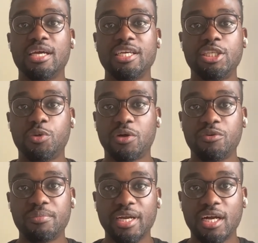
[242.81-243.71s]
Interact
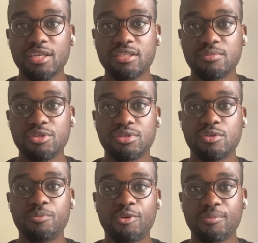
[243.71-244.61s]
with my customers,
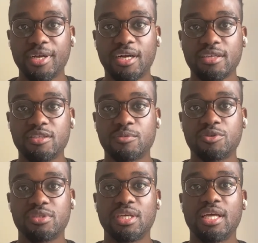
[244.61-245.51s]
support my
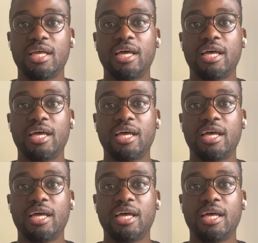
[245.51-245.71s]
customers.